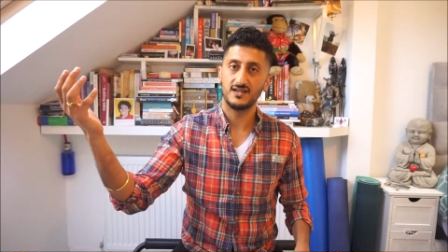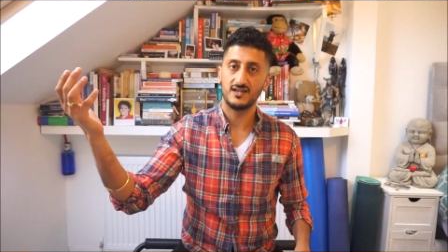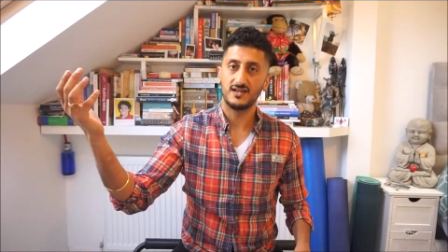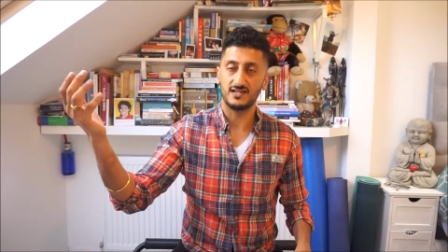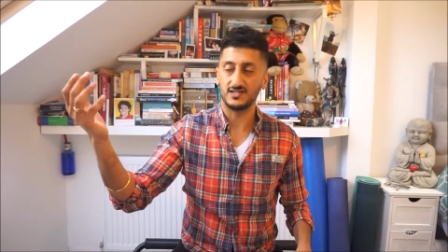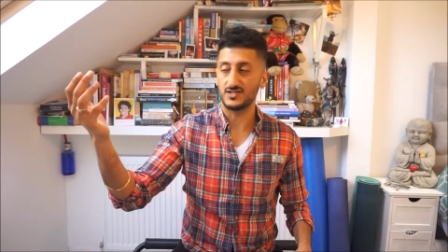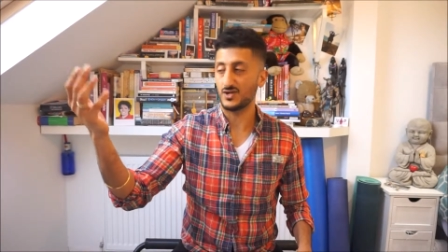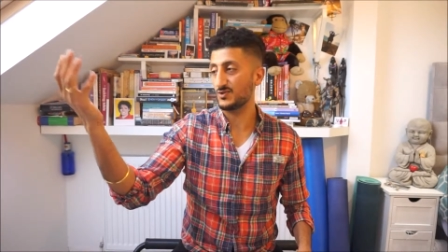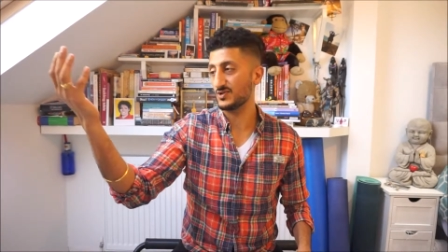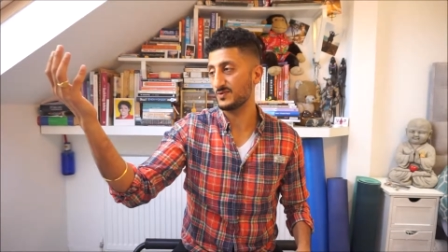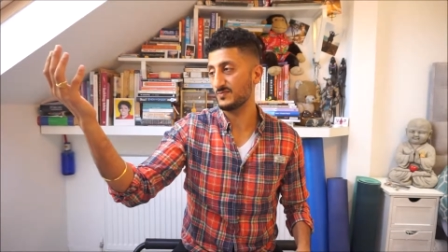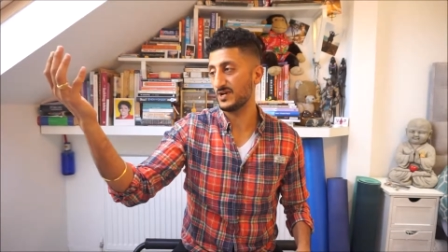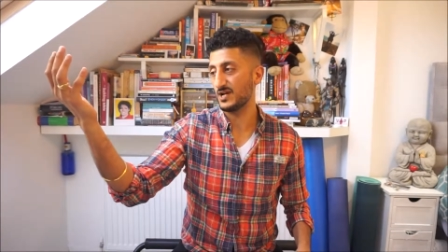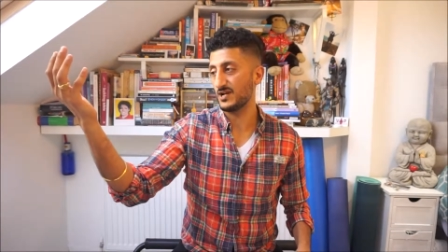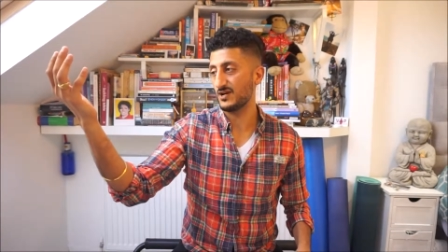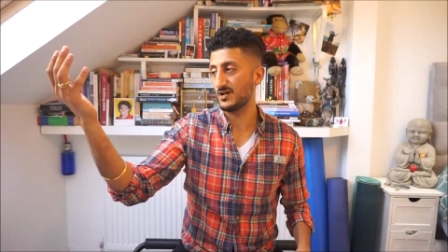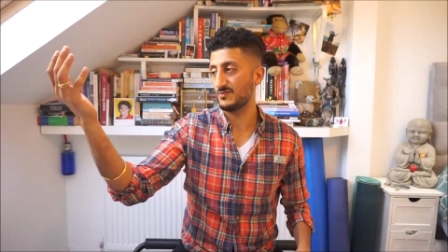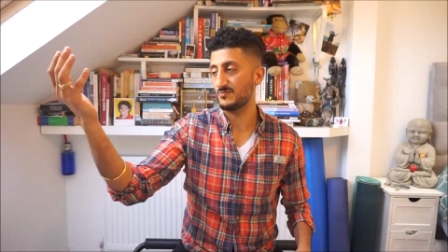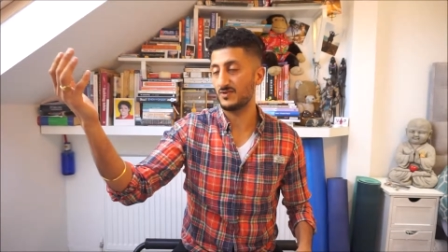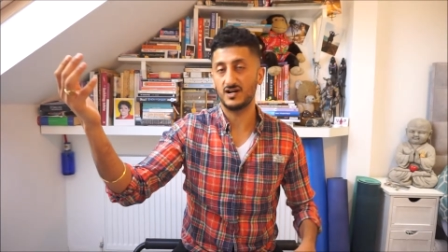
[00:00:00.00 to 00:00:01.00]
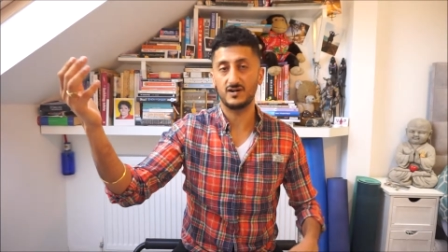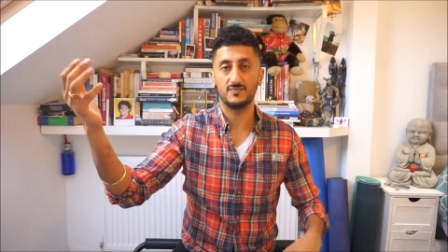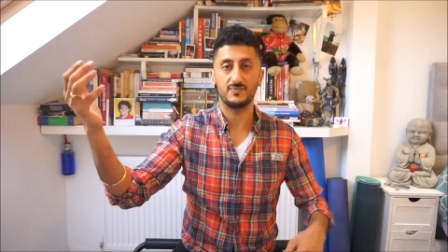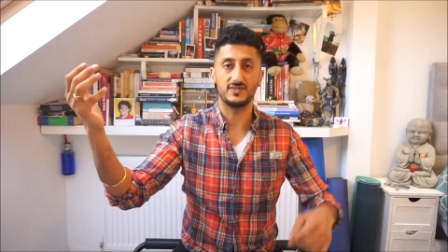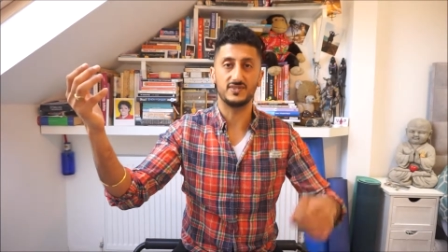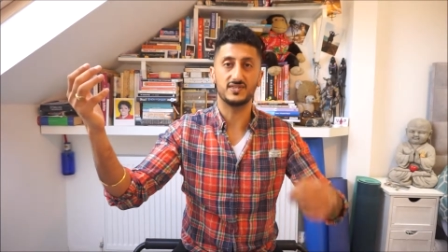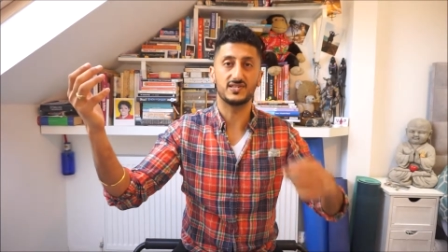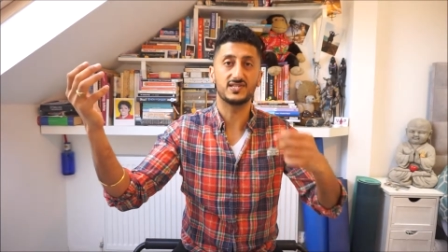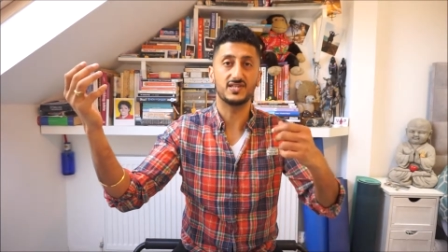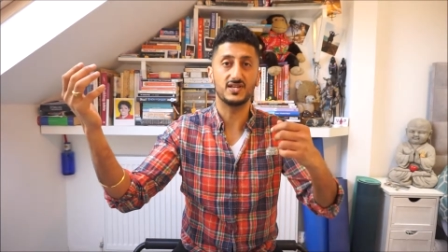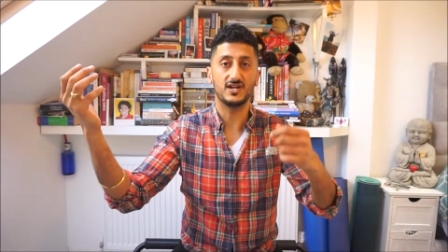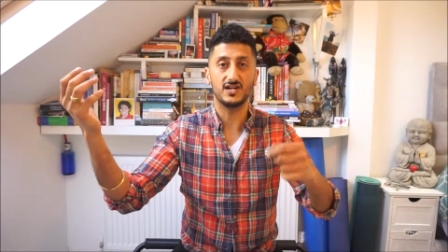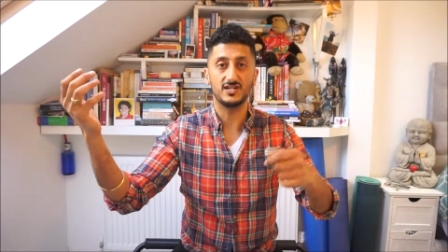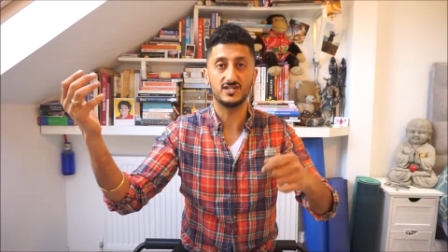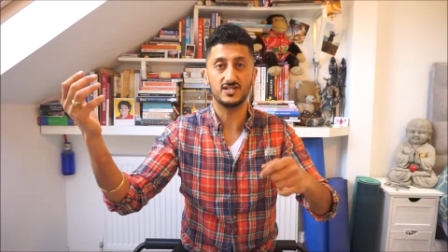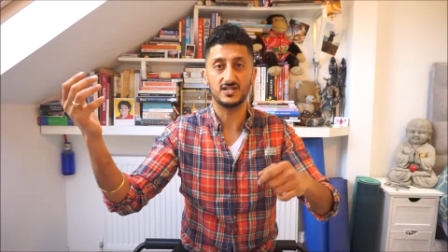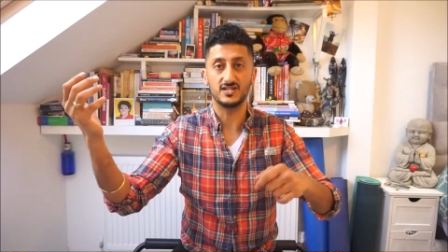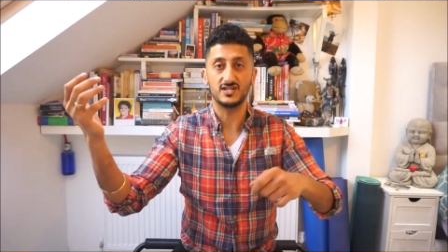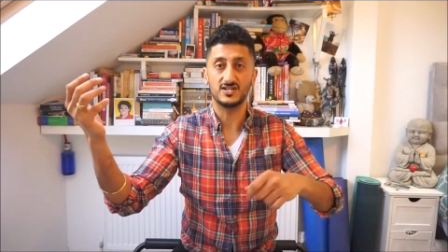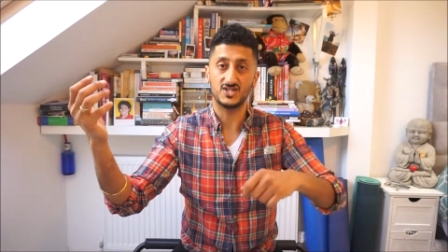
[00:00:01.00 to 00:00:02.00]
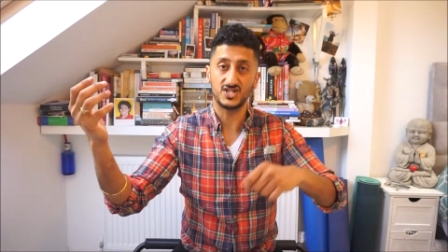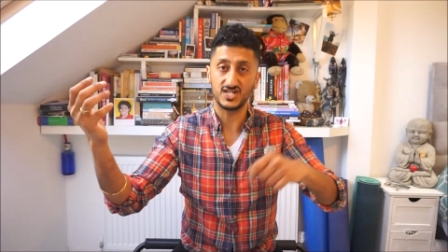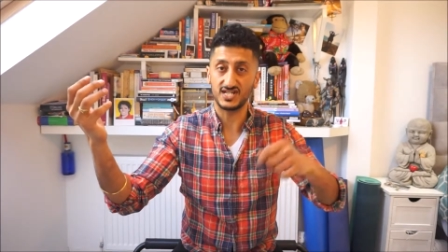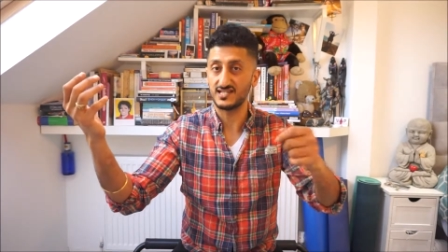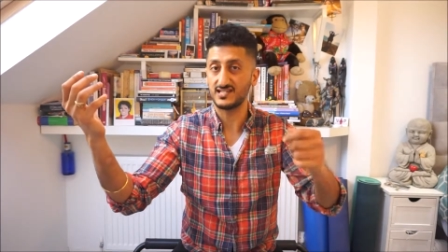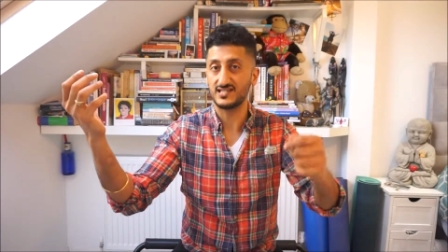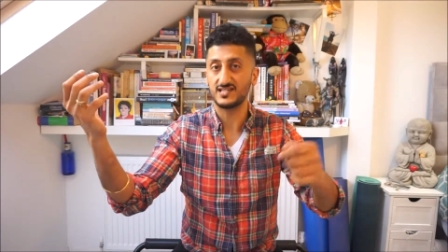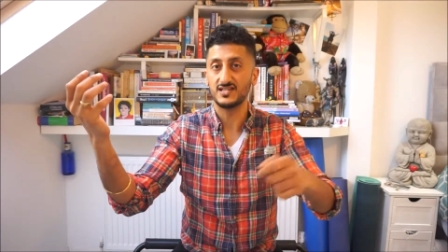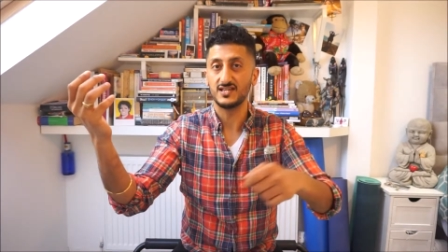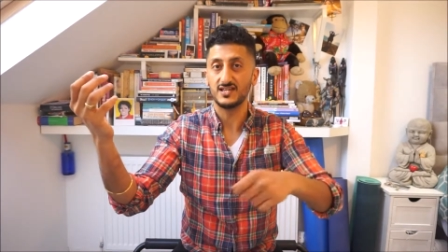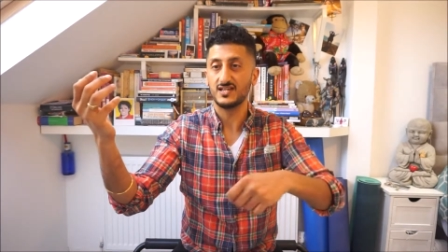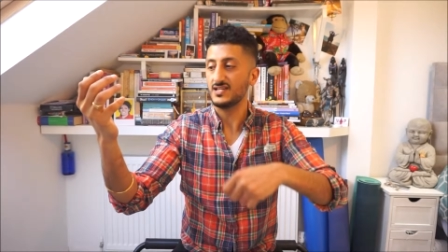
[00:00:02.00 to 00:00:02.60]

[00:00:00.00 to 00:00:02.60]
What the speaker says: is holding my arm up, and the surgeon, and she's